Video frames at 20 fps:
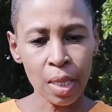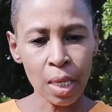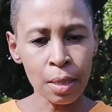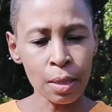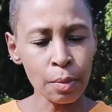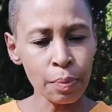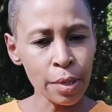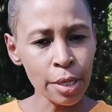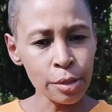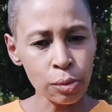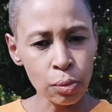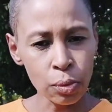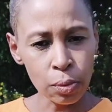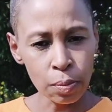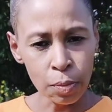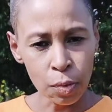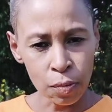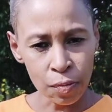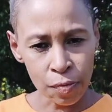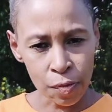The person would
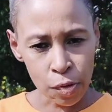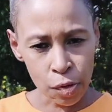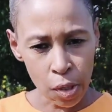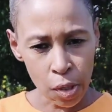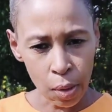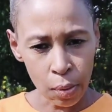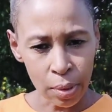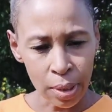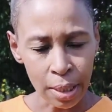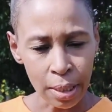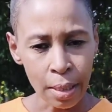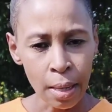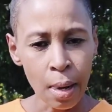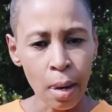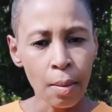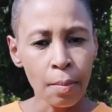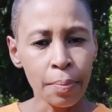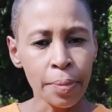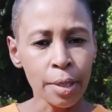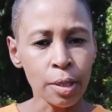move slowly
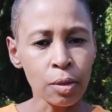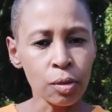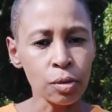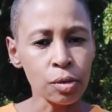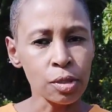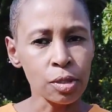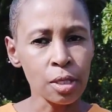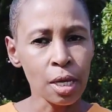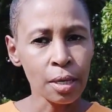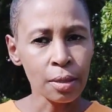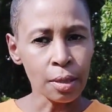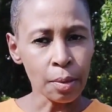because